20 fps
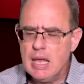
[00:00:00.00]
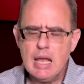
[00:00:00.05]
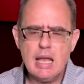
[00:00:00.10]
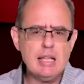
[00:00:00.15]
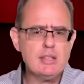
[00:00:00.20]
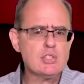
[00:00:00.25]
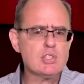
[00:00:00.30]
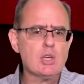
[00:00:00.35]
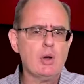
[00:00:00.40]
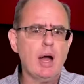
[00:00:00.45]

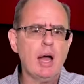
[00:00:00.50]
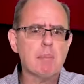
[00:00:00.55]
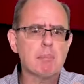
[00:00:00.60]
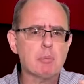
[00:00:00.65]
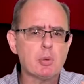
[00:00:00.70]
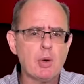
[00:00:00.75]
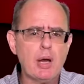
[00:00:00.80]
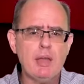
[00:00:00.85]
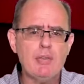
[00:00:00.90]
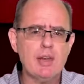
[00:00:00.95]
And so I
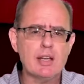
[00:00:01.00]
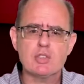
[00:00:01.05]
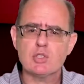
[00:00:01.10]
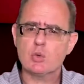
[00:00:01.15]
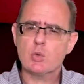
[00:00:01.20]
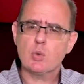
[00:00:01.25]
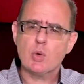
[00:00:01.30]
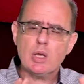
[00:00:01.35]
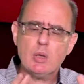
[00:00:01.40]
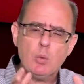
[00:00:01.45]
pray that it's
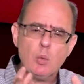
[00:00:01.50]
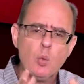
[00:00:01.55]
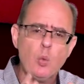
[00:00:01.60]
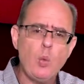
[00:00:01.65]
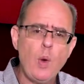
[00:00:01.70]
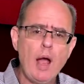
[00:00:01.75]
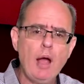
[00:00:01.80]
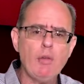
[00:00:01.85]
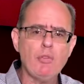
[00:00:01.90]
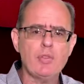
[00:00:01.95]
a real
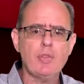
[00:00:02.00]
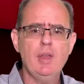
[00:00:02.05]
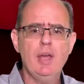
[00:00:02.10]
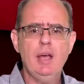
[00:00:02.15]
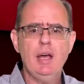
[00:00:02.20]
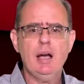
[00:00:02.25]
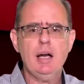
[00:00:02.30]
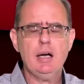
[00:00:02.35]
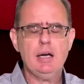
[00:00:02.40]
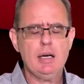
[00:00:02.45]
wealth
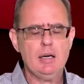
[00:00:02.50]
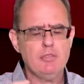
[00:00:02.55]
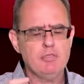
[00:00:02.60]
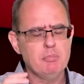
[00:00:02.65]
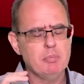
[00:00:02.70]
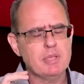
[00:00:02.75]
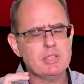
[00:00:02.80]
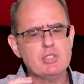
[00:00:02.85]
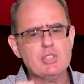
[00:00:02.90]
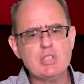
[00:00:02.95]
of
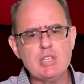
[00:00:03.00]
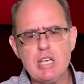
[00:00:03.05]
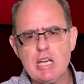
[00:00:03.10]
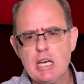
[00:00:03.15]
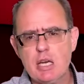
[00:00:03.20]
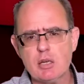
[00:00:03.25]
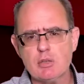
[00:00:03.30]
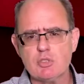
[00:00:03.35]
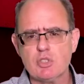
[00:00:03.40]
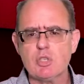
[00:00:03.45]

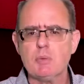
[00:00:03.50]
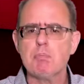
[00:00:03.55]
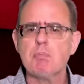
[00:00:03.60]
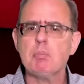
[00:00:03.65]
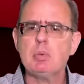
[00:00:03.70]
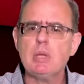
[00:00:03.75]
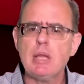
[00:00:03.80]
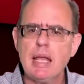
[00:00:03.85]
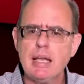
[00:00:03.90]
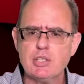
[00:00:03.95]
material to
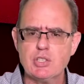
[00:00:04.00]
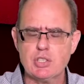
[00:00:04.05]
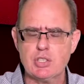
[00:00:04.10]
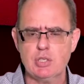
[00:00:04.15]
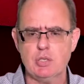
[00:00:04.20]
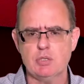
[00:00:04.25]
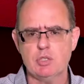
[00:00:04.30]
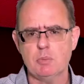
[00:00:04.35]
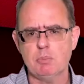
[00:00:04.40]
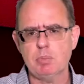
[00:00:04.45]
bless
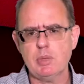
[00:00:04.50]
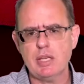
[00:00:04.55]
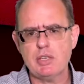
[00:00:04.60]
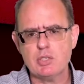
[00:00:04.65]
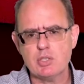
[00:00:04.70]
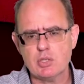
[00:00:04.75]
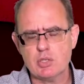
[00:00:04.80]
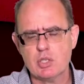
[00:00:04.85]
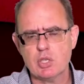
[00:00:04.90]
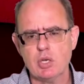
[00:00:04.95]
you, to
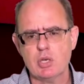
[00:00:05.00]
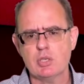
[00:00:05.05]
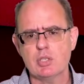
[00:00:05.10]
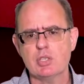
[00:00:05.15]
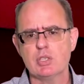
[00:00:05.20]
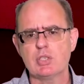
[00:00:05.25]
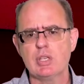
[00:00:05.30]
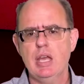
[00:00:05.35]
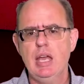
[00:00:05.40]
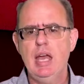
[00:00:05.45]
bless your
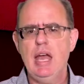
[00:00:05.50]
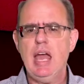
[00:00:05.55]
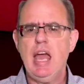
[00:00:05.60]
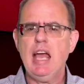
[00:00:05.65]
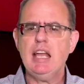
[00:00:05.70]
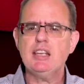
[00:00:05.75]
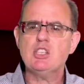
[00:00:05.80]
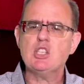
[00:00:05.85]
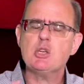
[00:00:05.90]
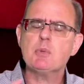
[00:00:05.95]
churches,
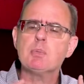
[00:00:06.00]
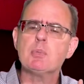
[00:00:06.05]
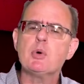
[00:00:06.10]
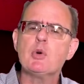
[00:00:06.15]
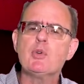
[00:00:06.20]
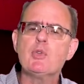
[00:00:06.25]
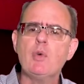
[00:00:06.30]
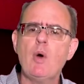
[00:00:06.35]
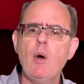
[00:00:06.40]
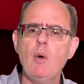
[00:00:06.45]
and
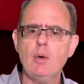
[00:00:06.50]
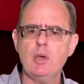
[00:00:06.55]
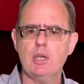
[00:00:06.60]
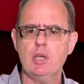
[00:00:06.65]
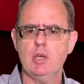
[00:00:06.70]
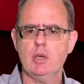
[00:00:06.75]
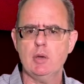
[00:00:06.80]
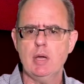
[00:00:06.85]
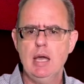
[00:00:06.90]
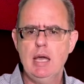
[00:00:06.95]
provoke
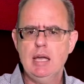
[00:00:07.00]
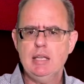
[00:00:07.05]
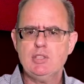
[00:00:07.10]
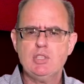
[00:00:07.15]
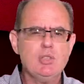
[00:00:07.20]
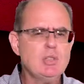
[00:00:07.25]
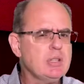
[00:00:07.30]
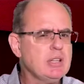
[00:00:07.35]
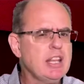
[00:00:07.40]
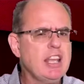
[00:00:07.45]
you
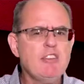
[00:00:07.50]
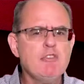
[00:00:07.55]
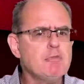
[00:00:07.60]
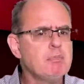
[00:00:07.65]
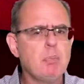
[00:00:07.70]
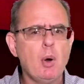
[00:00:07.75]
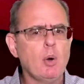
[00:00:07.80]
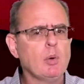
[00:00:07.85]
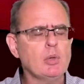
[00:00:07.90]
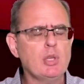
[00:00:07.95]
to
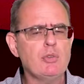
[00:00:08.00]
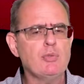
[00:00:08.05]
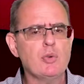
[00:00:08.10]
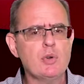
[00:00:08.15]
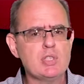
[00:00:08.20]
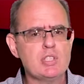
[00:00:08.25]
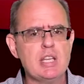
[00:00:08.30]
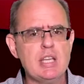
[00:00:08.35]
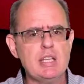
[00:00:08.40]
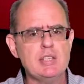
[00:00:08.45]
live boldly
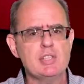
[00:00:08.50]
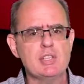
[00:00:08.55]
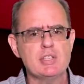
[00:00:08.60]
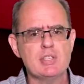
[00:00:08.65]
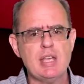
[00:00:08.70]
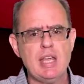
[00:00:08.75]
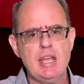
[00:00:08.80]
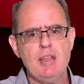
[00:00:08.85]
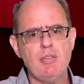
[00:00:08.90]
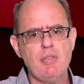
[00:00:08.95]
for
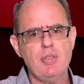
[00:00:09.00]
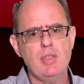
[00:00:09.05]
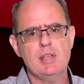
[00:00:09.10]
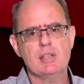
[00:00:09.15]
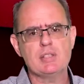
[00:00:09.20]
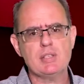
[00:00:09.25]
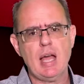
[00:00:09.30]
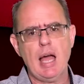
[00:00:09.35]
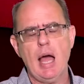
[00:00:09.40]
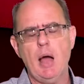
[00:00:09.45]
Jesus in
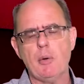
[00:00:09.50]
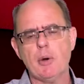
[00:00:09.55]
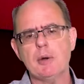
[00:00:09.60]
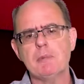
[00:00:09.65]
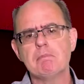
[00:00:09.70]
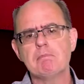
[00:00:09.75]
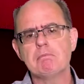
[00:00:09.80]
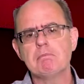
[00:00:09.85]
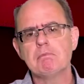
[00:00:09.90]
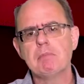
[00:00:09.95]
this hour.
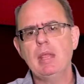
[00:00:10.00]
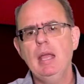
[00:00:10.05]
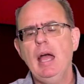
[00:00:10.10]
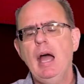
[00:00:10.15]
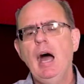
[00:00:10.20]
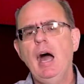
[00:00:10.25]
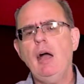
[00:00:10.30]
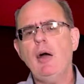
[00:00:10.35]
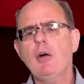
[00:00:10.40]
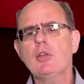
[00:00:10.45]

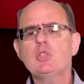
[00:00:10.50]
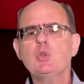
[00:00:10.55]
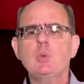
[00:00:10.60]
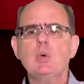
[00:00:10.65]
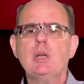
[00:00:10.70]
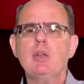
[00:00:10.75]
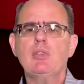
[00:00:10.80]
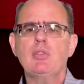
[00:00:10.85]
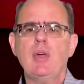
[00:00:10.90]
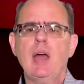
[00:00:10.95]
I also
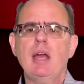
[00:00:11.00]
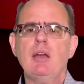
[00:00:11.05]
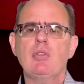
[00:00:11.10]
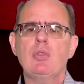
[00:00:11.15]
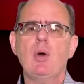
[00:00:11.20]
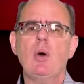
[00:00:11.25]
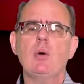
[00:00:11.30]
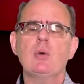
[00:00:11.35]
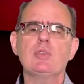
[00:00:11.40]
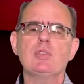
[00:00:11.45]
want to thank
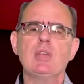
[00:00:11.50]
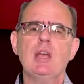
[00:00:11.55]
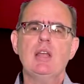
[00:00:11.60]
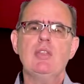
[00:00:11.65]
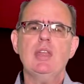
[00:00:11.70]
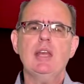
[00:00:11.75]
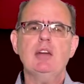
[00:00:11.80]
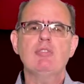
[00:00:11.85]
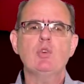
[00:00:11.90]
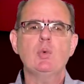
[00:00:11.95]
those
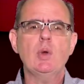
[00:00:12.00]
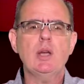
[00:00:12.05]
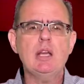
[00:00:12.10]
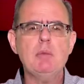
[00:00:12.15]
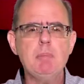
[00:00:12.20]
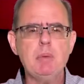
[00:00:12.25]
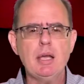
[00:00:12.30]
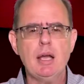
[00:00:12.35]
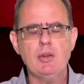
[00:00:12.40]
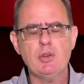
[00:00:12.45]
that have already
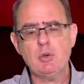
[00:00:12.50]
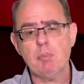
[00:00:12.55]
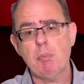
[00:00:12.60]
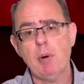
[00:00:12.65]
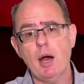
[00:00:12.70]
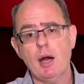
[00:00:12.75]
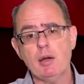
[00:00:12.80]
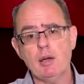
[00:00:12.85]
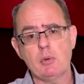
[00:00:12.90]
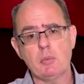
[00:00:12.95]
begun to
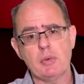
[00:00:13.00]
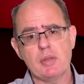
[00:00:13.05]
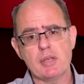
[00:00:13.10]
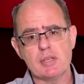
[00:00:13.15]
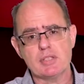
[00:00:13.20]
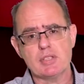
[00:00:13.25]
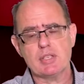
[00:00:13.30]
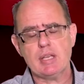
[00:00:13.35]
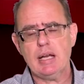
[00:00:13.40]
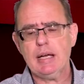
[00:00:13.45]
partner with
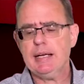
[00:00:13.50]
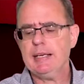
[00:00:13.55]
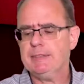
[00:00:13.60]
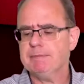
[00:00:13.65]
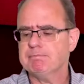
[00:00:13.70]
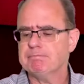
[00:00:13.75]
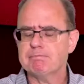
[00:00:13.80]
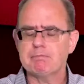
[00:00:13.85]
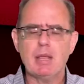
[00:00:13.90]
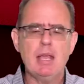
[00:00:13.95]
us,
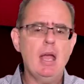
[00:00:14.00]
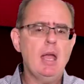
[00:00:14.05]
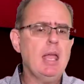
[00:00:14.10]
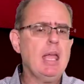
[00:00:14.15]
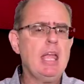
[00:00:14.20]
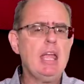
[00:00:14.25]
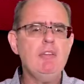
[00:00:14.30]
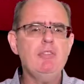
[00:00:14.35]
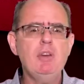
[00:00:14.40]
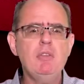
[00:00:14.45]
um,
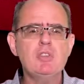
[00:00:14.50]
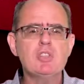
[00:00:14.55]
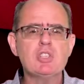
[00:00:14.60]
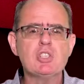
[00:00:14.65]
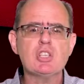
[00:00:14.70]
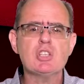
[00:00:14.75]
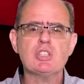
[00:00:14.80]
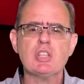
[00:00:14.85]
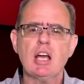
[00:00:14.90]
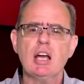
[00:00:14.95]
even if it's
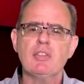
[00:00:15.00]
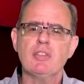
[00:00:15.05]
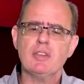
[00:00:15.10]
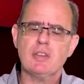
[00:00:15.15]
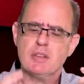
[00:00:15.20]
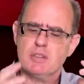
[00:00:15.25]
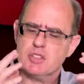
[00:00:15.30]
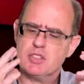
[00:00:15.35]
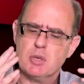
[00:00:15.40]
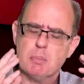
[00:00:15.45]
just on,
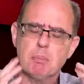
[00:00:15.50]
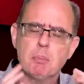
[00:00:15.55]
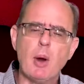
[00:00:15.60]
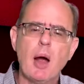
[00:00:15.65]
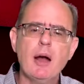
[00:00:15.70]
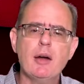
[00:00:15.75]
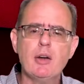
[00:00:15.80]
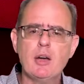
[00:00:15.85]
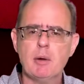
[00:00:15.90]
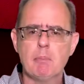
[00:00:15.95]
to
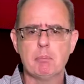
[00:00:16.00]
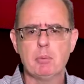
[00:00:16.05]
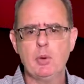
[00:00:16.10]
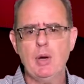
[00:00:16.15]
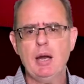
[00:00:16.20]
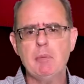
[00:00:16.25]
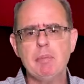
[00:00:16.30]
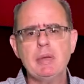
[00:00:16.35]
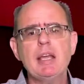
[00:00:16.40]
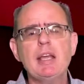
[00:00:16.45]
partner in
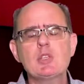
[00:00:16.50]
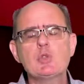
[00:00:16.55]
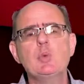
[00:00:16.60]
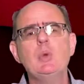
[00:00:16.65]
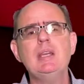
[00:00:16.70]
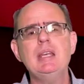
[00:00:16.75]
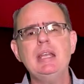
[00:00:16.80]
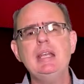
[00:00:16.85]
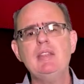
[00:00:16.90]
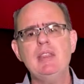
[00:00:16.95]
prayer, because
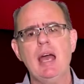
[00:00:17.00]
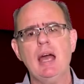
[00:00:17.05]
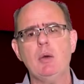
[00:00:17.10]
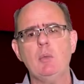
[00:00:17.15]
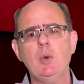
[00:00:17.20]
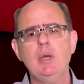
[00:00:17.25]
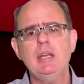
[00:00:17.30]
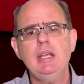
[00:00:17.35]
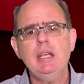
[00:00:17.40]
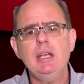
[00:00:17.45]
we need that.
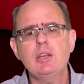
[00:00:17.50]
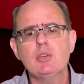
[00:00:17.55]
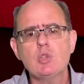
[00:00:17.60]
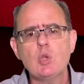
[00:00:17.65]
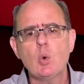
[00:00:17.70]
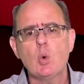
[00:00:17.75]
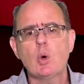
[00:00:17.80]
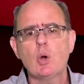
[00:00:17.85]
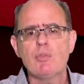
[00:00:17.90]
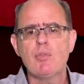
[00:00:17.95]
We need a
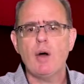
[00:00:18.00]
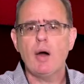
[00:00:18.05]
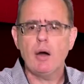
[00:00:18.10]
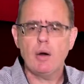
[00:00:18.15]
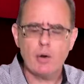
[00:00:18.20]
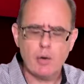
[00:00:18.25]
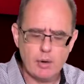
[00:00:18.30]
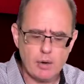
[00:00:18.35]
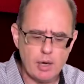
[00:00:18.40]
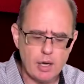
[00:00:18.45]
door of,
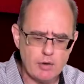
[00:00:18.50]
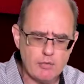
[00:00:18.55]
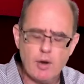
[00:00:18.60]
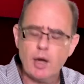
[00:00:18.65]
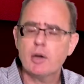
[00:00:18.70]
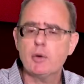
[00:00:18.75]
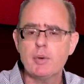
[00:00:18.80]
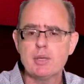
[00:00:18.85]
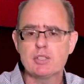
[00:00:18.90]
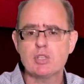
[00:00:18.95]
or of
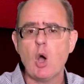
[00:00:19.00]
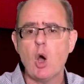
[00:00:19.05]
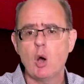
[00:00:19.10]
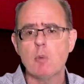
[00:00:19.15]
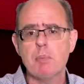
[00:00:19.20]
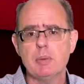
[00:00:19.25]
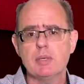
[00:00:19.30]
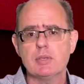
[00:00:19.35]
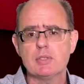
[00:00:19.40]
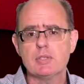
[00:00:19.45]
utterance
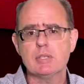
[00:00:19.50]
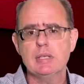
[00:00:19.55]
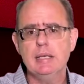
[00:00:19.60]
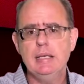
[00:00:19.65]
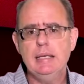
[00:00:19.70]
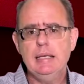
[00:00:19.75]
opened.